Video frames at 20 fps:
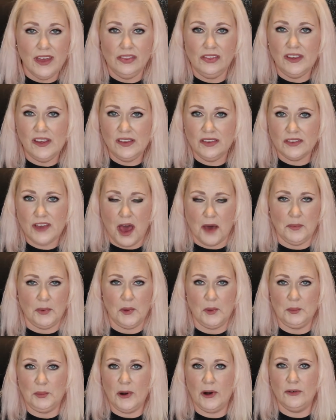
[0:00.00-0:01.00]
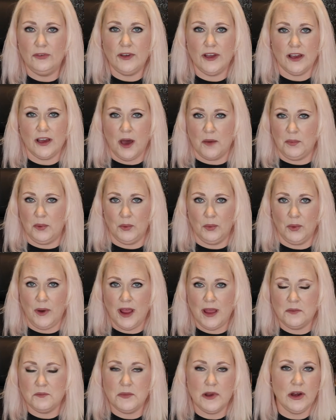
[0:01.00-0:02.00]
this couple, perfect couple,
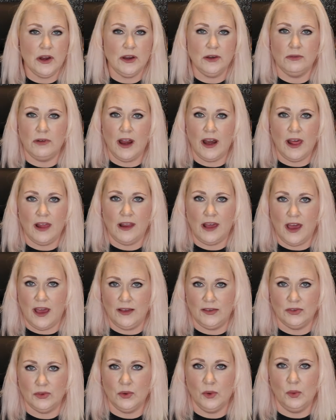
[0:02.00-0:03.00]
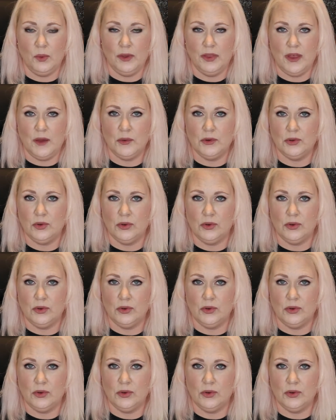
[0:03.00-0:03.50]
right, married right out of high school when they were